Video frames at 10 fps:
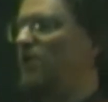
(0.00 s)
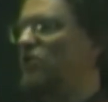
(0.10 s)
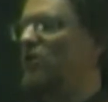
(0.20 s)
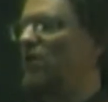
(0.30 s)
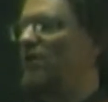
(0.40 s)

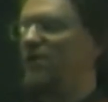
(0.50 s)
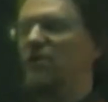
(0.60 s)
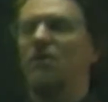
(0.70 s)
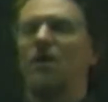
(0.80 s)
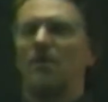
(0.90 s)
are here,
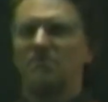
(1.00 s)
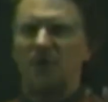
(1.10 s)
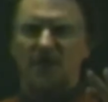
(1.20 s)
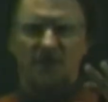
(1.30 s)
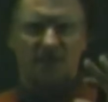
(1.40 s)
but
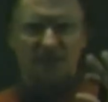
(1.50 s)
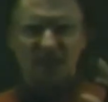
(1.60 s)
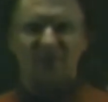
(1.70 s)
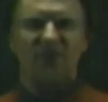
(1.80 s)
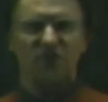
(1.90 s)

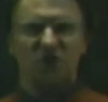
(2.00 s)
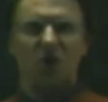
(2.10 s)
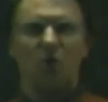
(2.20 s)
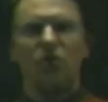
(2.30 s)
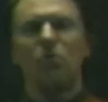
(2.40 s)
even so,
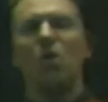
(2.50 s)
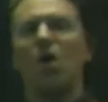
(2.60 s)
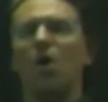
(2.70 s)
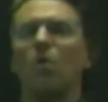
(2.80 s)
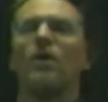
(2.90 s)
you
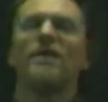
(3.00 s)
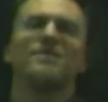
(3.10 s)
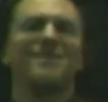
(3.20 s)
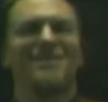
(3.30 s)
always need to